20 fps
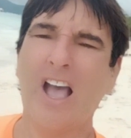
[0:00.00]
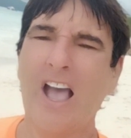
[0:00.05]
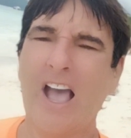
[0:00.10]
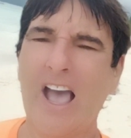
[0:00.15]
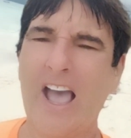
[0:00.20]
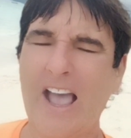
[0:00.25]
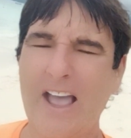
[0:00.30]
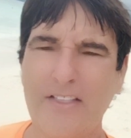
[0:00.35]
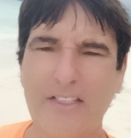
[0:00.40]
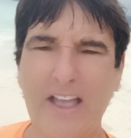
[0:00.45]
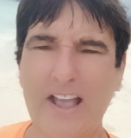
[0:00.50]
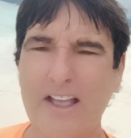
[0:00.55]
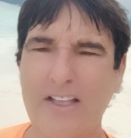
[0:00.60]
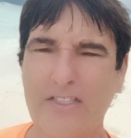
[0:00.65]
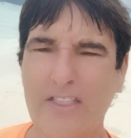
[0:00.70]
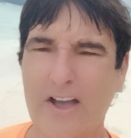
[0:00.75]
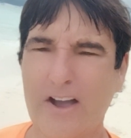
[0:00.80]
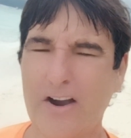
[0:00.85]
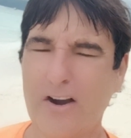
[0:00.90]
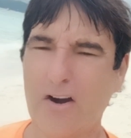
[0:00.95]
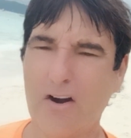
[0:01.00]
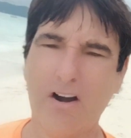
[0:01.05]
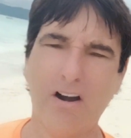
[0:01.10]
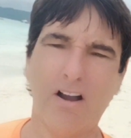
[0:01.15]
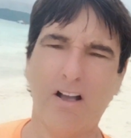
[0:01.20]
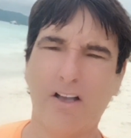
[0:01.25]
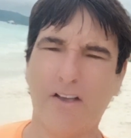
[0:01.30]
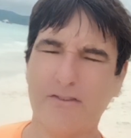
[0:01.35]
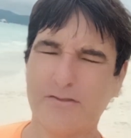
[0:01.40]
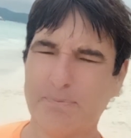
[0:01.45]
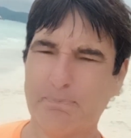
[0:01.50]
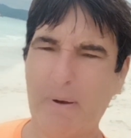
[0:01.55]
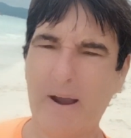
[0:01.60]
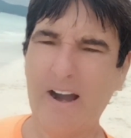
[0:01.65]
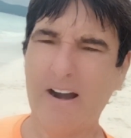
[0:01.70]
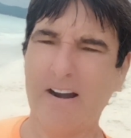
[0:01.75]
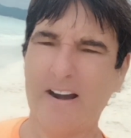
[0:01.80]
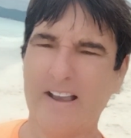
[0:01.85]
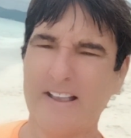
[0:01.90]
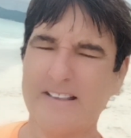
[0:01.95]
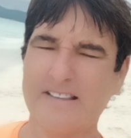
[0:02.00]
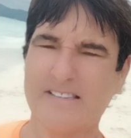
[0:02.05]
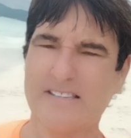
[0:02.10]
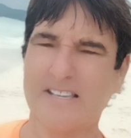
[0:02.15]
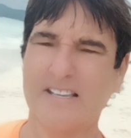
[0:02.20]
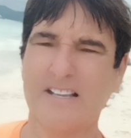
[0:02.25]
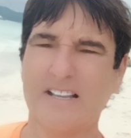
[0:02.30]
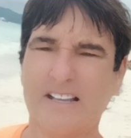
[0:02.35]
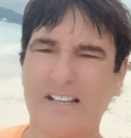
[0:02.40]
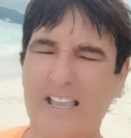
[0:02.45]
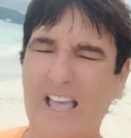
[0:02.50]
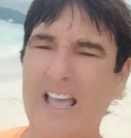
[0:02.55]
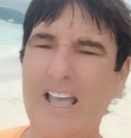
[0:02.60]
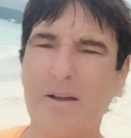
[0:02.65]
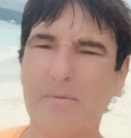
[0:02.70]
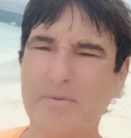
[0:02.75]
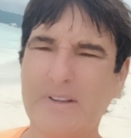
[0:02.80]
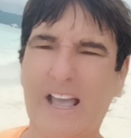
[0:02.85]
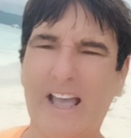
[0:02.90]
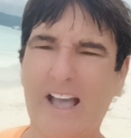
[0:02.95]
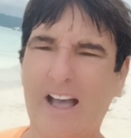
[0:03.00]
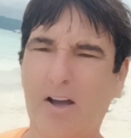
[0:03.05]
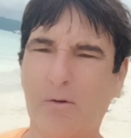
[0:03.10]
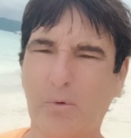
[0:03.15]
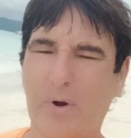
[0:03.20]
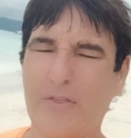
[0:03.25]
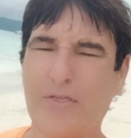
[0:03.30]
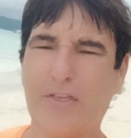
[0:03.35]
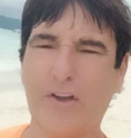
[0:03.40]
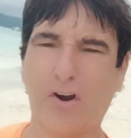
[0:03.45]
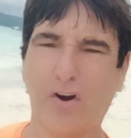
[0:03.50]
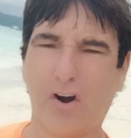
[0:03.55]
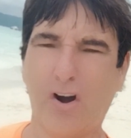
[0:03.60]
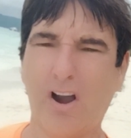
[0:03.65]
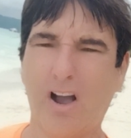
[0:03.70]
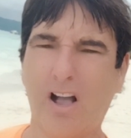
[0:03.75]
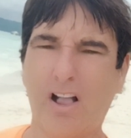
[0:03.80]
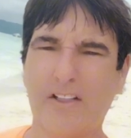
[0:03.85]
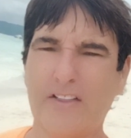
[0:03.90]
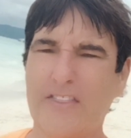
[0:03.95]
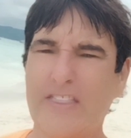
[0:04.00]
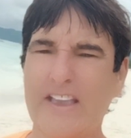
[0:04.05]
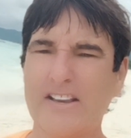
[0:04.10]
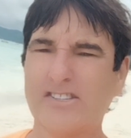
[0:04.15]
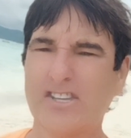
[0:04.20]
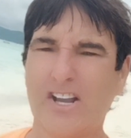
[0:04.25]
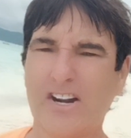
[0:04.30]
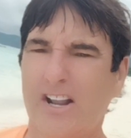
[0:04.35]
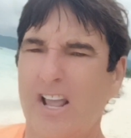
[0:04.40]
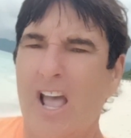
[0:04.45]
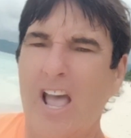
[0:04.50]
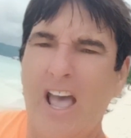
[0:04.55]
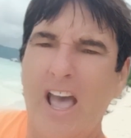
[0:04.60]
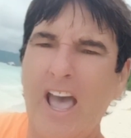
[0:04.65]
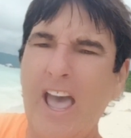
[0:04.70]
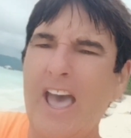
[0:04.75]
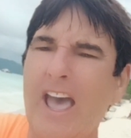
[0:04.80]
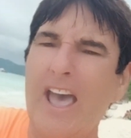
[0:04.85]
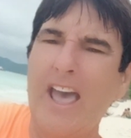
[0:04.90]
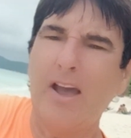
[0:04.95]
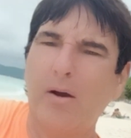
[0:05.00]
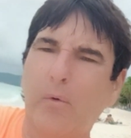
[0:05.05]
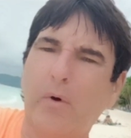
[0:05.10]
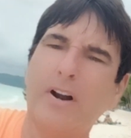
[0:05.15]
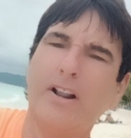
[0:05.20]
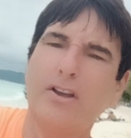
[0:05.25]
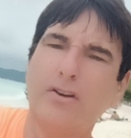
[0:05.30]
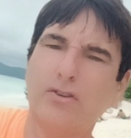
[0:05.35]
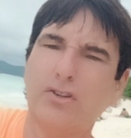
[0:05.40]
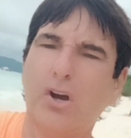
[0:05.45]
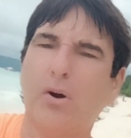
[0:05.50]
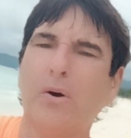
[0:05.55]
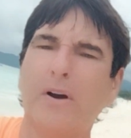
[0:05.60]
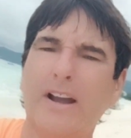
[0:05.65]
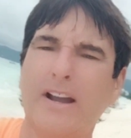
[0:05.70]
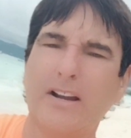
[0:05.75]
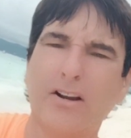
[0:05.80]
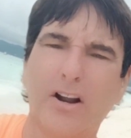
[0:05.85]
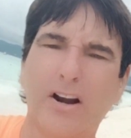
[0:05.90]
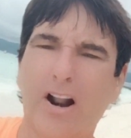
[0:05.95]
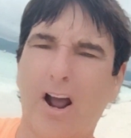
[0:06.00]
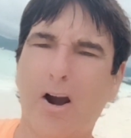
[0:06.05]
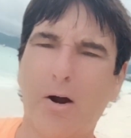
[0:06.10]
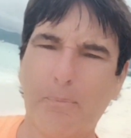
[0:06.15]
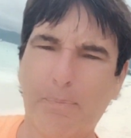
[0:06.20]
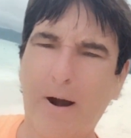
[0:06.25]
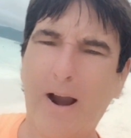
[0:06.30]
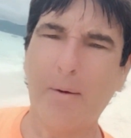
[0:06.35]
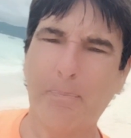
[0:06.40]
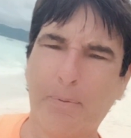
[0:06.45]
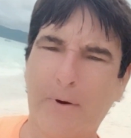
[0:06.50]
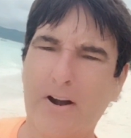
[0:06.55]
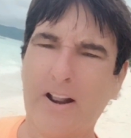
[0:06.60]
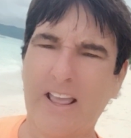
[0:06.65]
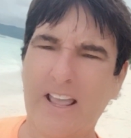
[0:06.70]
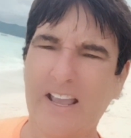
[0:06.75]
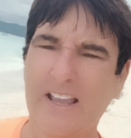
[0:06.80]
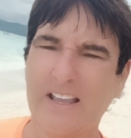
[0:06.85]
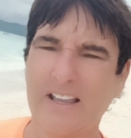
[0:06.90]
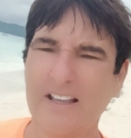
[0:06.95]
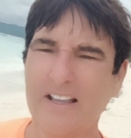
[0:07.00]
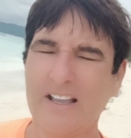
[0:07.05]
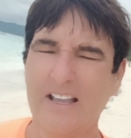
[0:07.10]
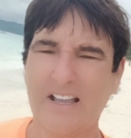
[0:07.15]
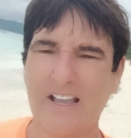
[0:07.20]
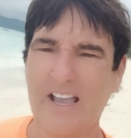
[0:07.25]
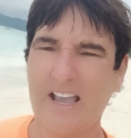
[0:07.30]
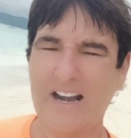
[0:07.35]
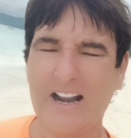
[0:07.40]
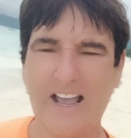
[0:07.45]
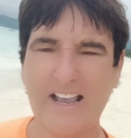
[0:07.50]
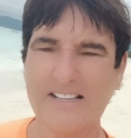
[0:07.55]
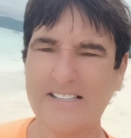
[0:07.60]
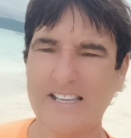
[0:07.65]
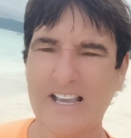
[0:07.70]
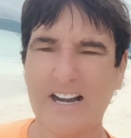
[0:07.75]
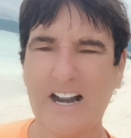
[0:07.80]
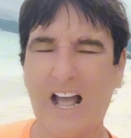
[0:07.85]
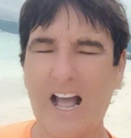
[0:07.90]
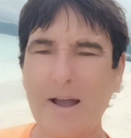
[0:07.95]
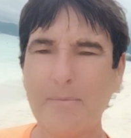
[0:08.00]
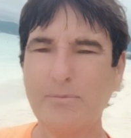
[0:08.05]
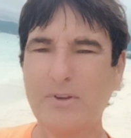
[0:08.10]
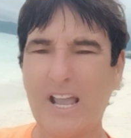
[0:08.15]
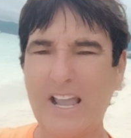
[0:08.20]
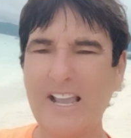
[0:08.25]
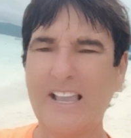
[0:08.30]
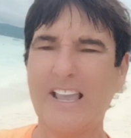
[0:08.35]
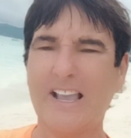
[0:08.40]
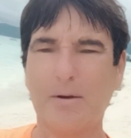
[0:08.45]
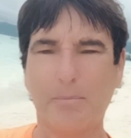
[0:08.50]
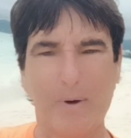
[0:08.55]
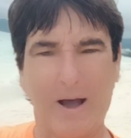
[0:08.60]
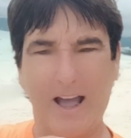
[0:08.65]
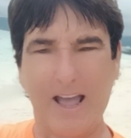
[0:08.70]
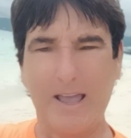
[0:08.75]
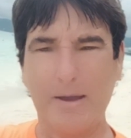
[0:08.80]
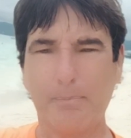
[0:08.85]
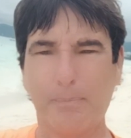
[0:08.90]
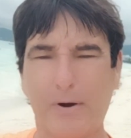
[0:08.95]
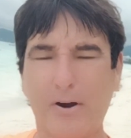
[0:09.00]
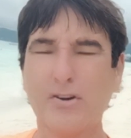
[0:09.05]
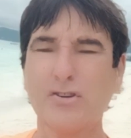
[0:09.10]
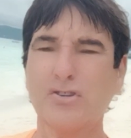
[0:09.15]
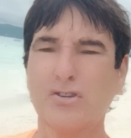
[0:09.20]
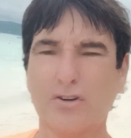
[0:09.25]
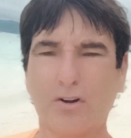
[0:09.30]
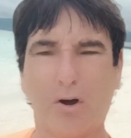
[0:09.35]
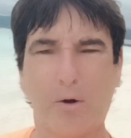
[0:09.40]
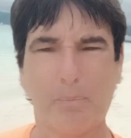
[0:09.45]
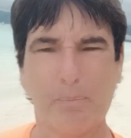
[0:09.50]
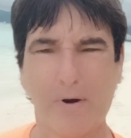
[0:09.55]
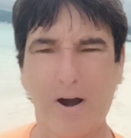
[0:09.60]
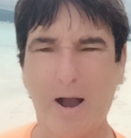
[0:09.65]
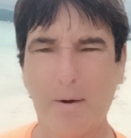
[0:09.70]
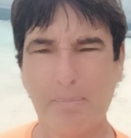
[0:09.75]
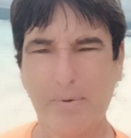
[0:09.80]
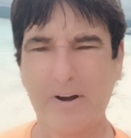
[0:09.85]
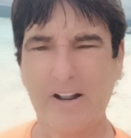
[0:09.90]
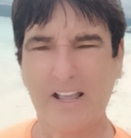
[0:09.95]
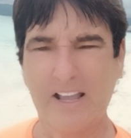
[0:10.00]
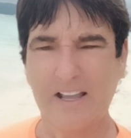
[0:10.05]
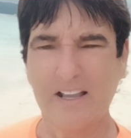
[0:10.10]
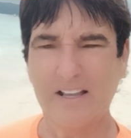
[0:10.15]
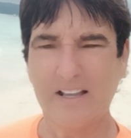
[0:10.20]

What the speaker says: And then the girl's parents came down with the girl and they said, hey, what are you doing on our property? And I said, I'm taking my personal property.